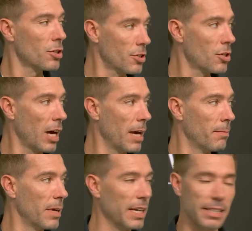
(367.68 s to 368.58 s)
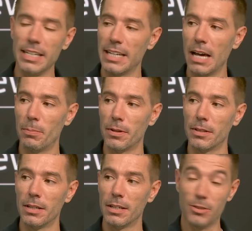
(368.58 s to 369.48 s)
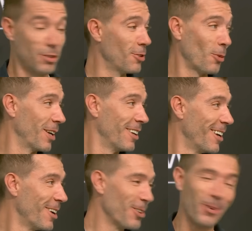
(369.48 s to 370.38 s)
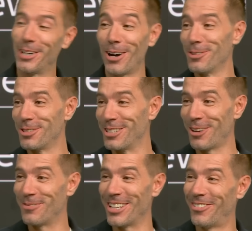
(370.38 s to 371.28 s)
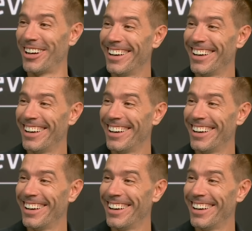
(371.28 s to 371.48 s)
of the time it did happen, just not when I was disruptive.